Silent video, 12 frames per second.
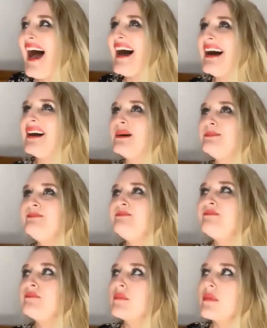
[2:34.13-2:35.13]

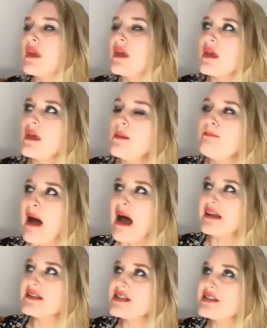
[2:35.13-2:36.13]

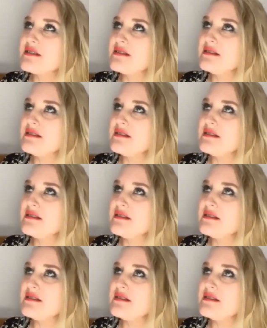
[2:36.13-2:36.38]
But